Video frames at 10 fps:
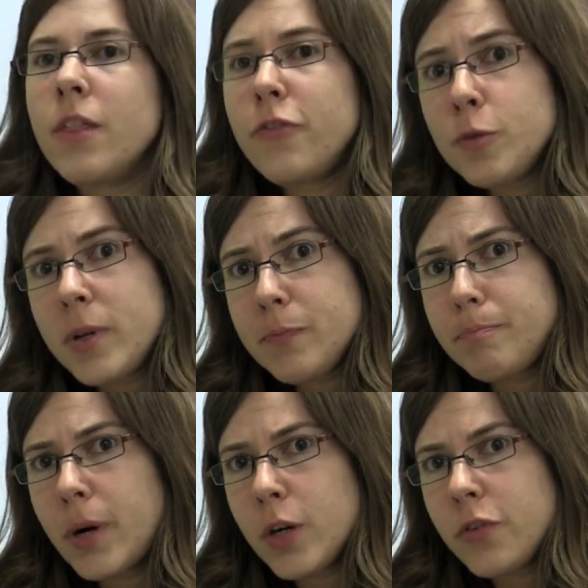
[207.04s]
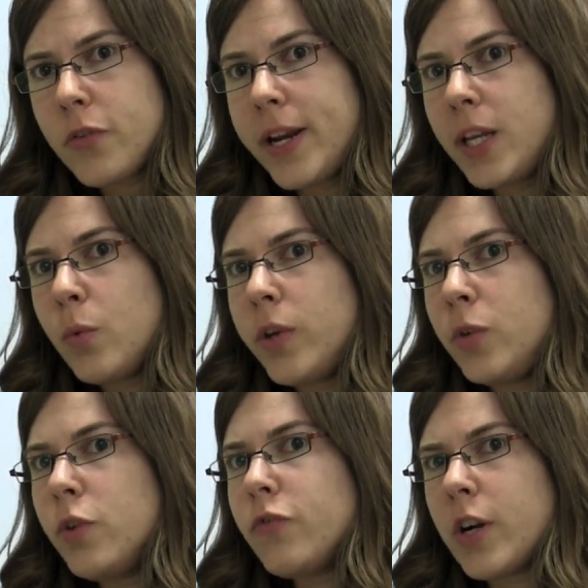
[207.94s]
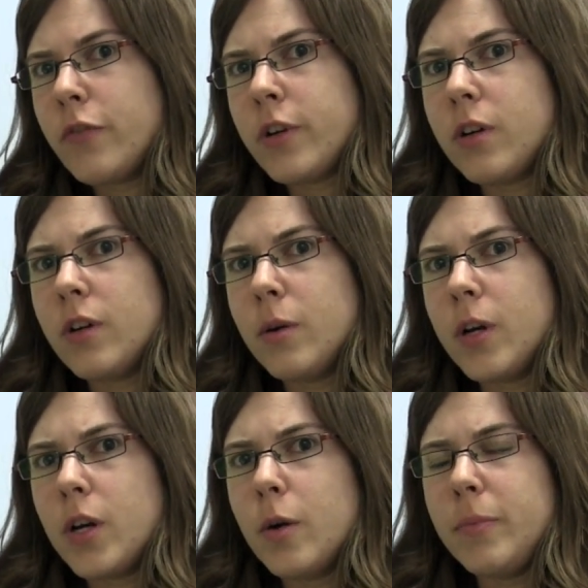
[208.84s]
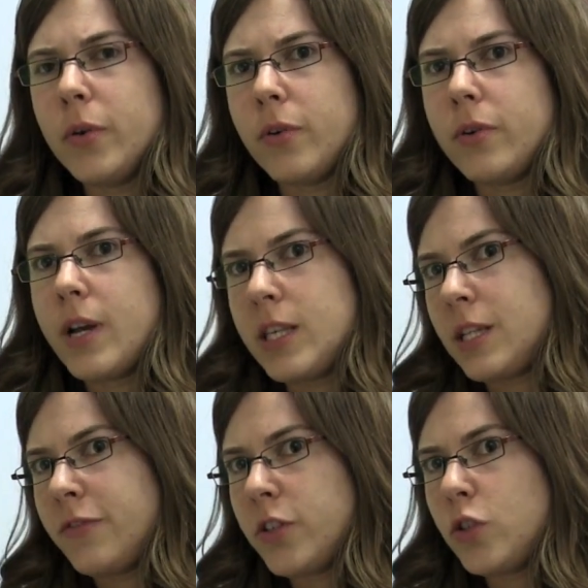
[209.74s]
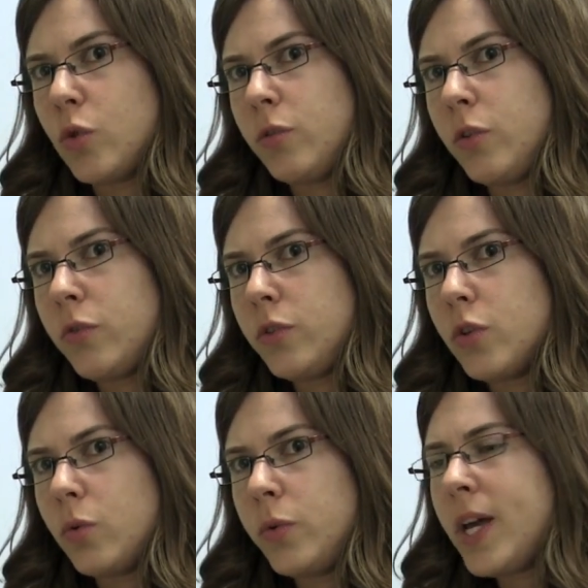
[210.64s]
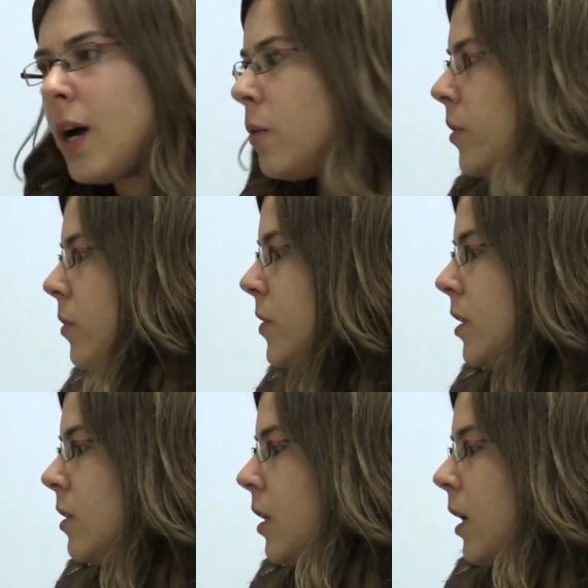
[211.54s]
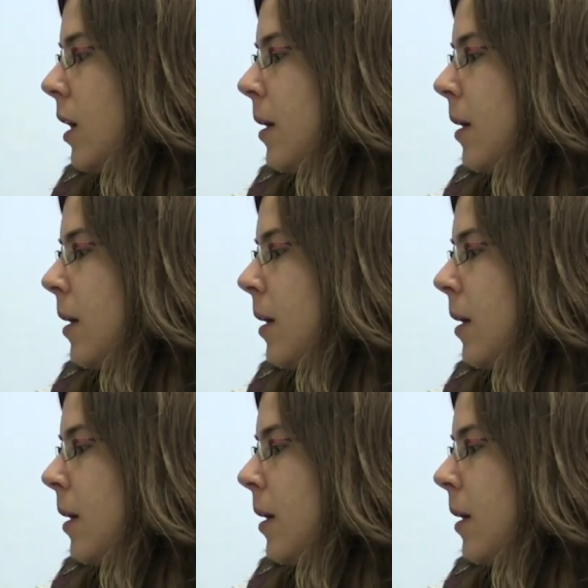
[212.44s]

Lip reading: The first part of training we do in front of a computer, as I've just shown you now, using